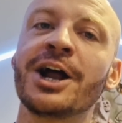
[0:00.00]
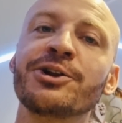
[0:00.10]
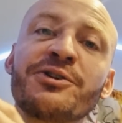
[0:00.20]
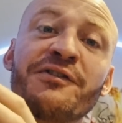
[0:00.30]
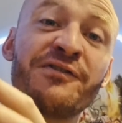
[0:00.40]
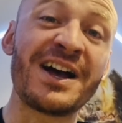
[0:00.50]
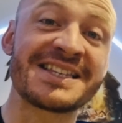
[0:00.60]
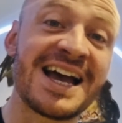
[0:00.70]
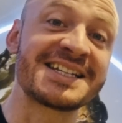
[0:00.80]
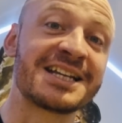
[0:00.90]
another
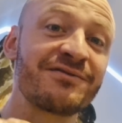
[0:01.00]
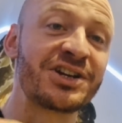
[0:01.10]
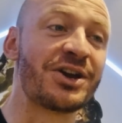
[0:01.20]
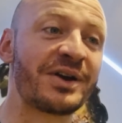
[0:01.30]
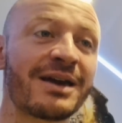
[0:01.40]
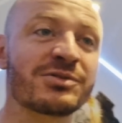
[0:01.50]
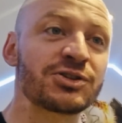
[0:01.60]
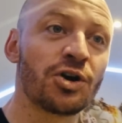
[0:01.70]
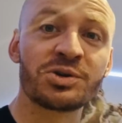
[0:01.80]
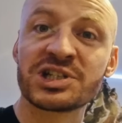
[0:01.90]
fantastic video game
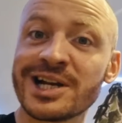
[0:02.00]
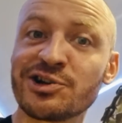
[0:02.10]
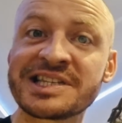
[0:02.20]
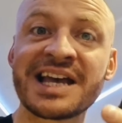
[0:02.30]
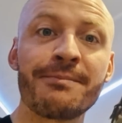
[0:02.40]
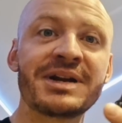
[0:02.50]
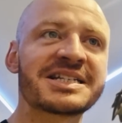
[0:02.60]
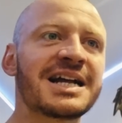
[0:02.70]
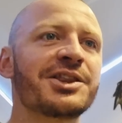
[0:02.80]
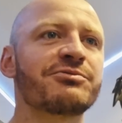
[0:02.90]
store, which is literally 10
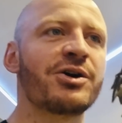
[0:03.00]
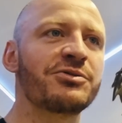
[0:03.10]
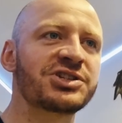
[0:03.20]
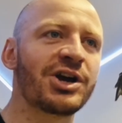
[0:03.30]
minutes down the road.